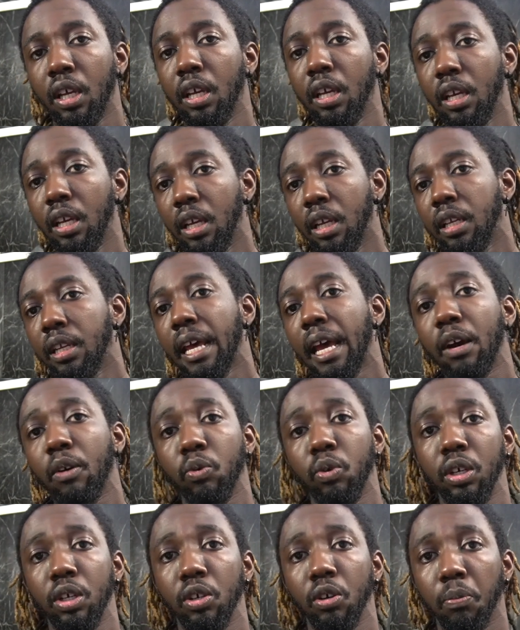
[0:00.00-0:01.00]
and that
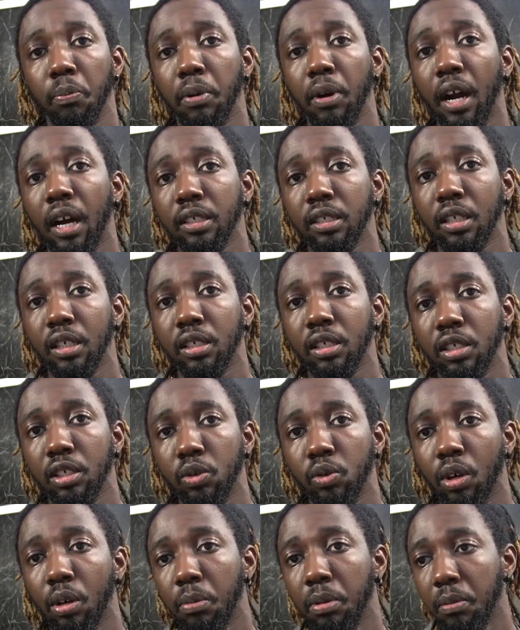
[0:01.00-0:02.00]
way your
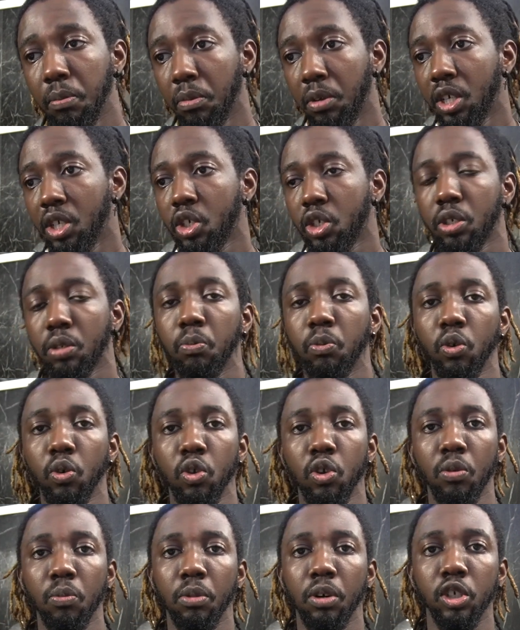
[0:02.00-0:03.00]
processes will be much
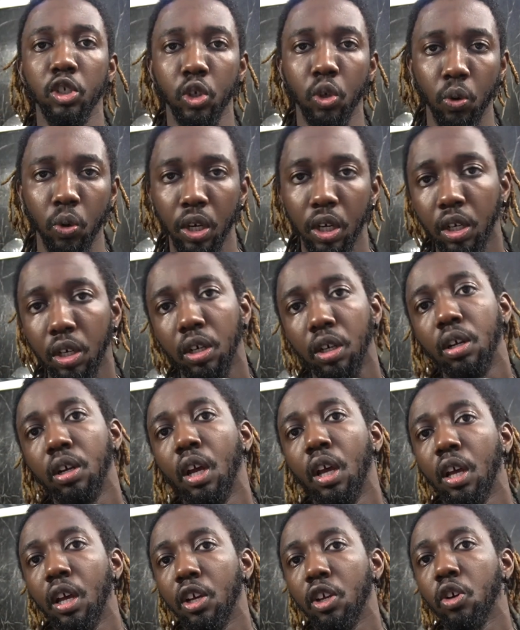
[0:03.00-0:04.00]
smoother, much quicker,
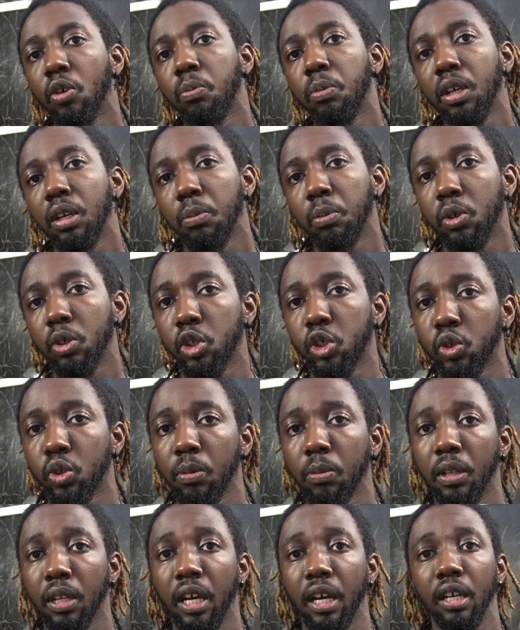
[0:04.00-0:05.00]
and you'll be able to
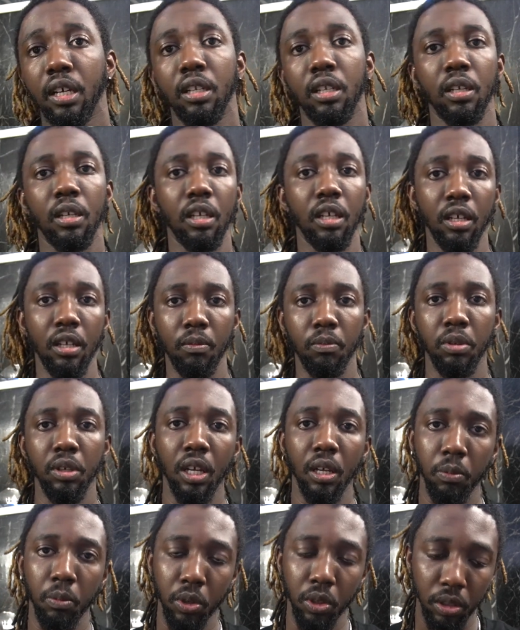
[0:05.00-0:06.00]
streamline and be
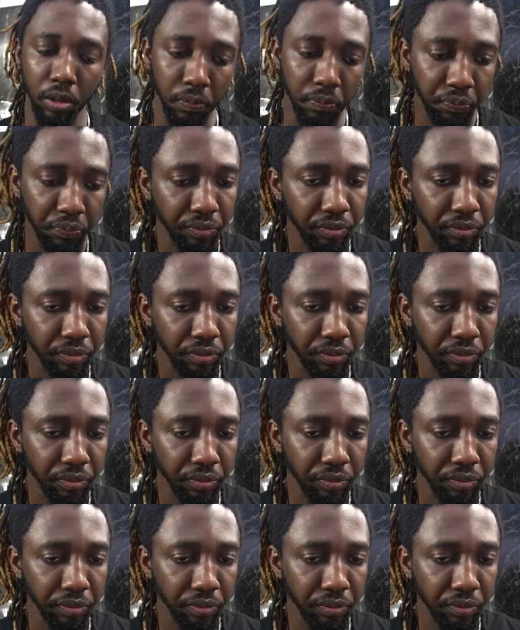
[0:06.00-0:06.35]
able to